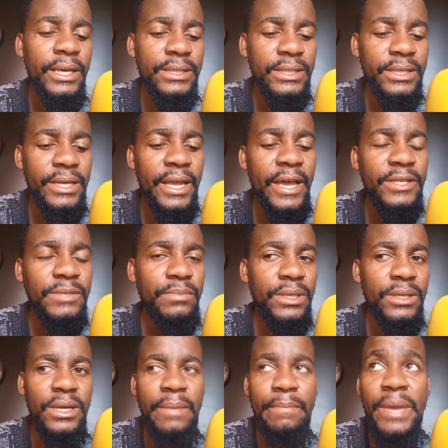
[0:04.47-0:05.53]
history has
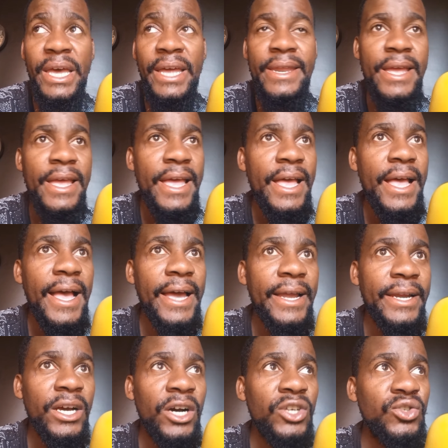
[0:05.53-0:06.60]
been uh, made
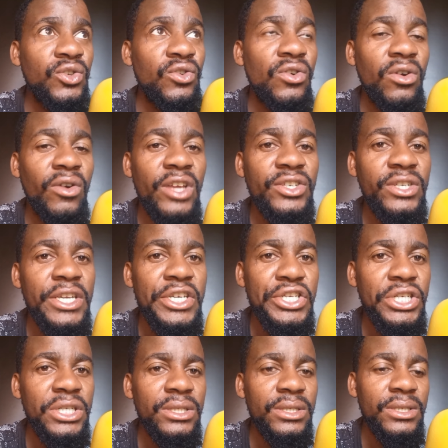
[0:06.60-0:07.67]
and also
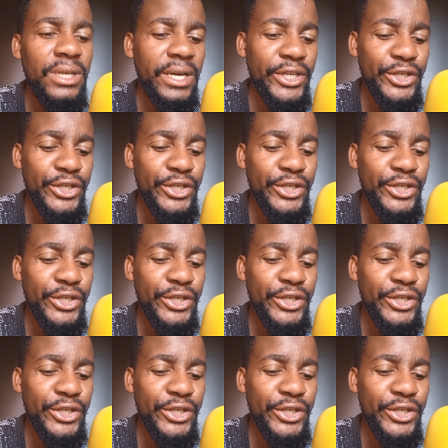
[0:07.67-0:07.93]
congratulations uh,